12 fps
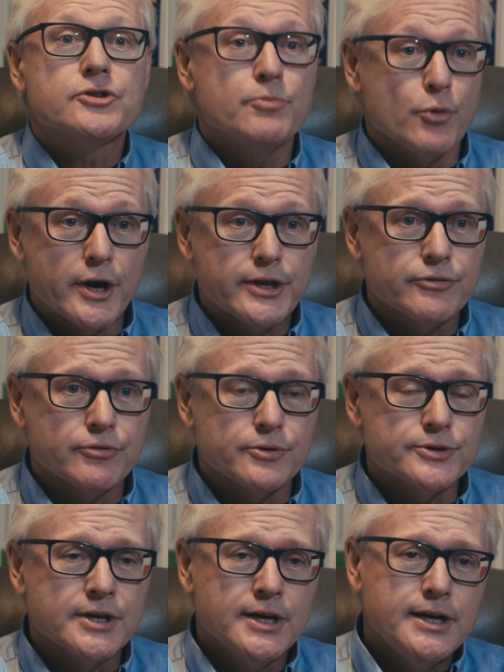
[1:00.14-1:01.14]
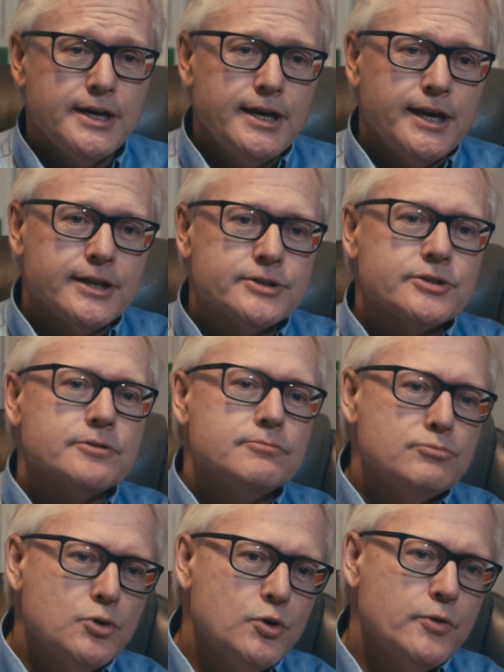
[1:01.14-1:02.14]
the breakthroughs. It's the
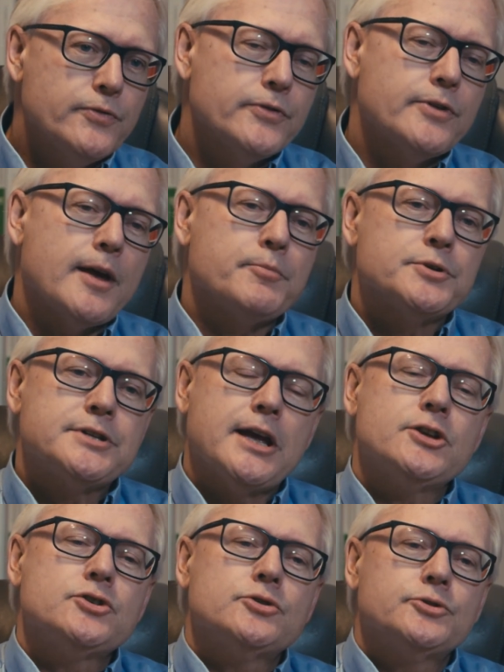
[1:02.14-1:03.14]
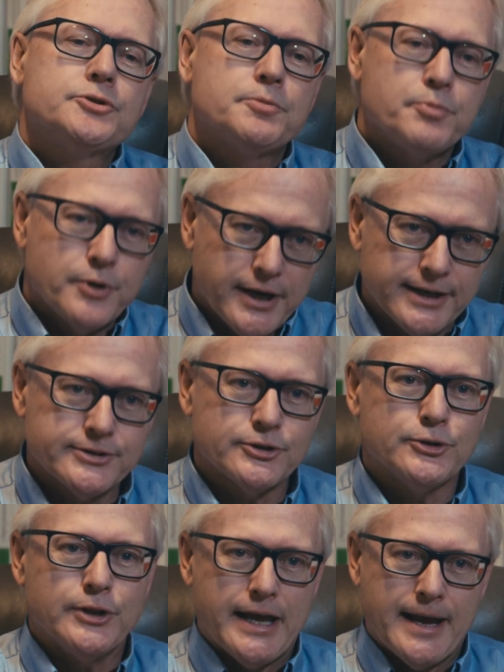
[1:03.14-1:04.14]
move for that potential to
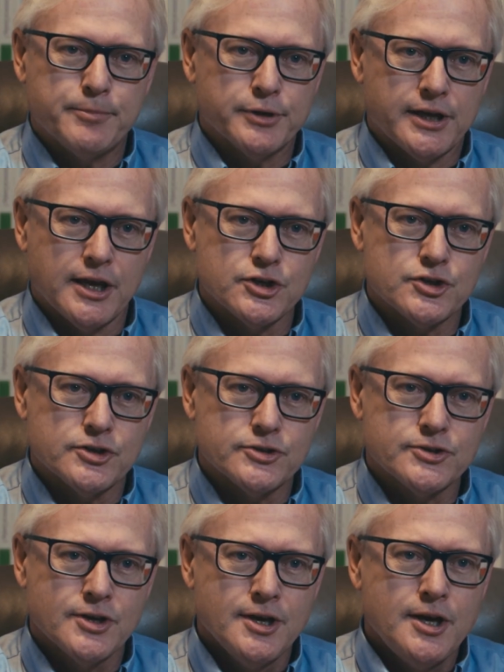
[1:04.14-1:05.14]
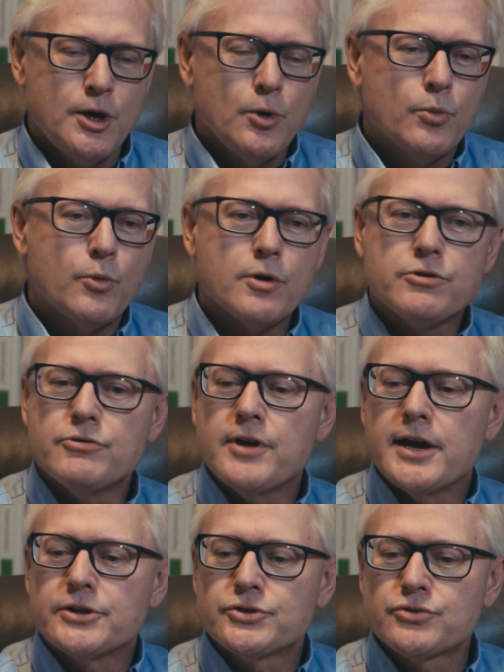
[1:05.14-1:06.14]
practical applications, whether
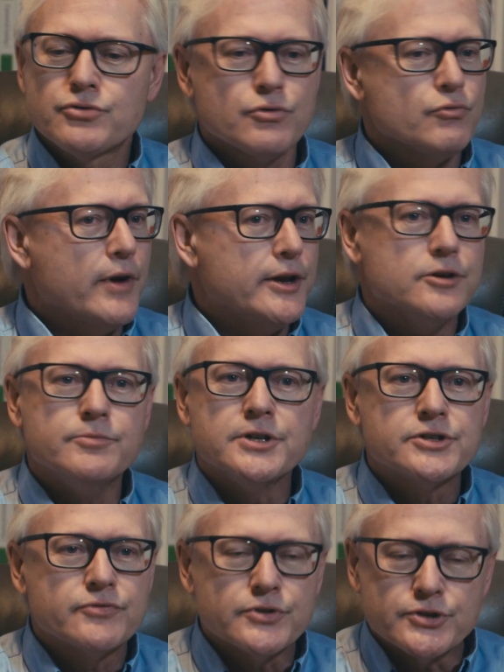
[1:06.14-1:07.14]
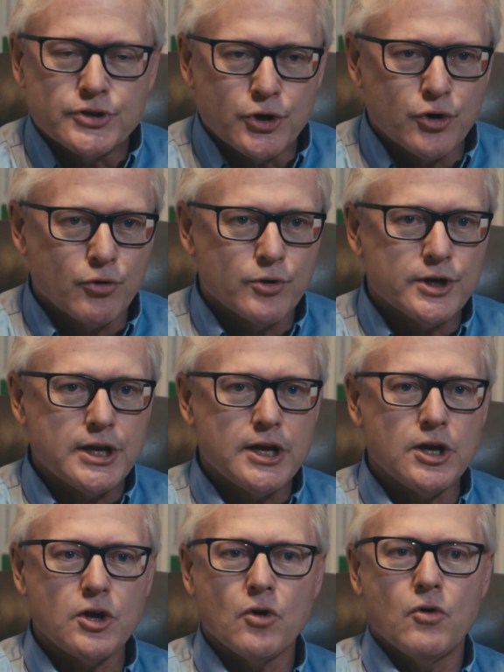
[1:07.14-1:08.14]
that's true randomness for
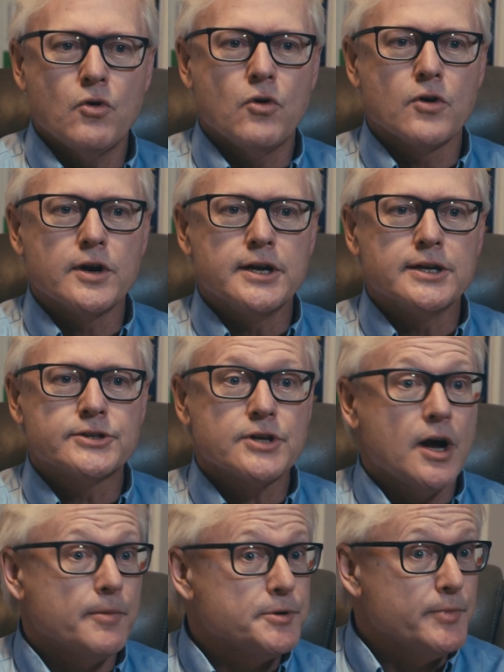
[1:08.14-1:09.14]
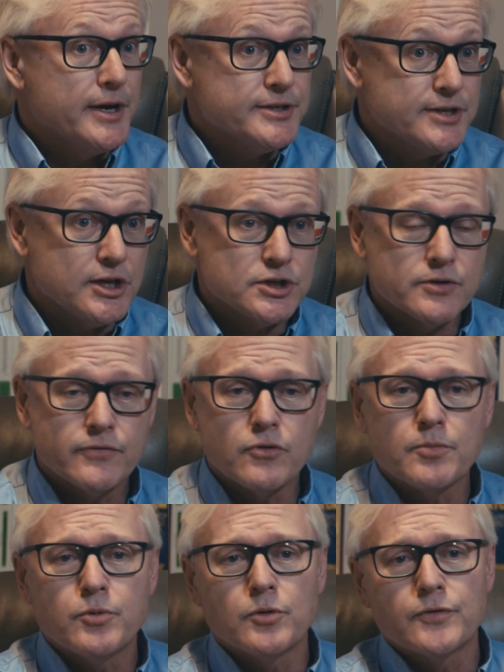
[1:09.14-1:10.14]
security or it's optimization for
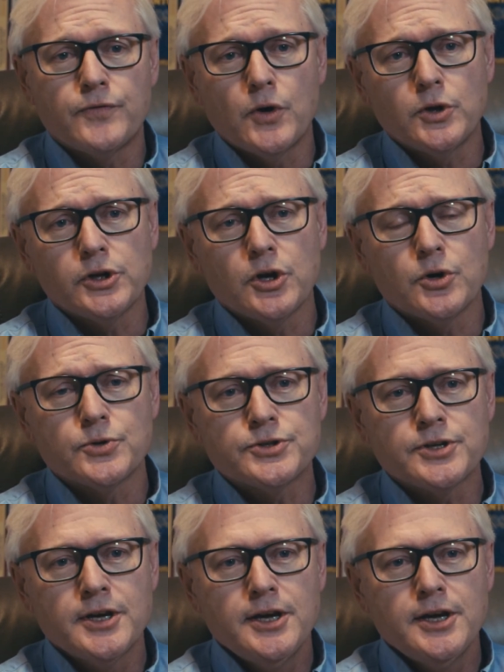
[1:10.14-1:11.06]
portfolios.